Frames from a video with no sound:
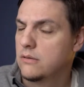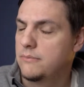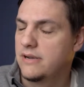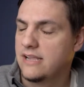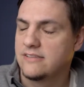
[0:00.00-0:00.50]

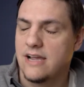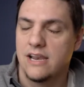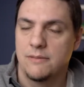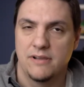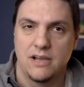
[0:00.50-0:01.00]
But I
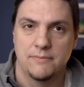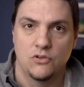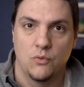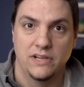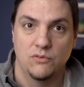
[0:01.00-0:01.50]
decided to pick up the
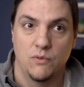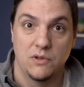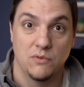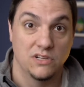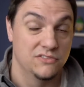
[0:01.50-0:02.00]

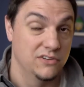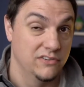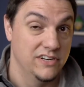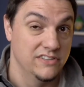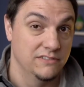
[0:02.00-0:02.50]
2020 ones for a
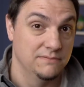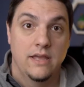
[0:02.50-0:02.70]
reason.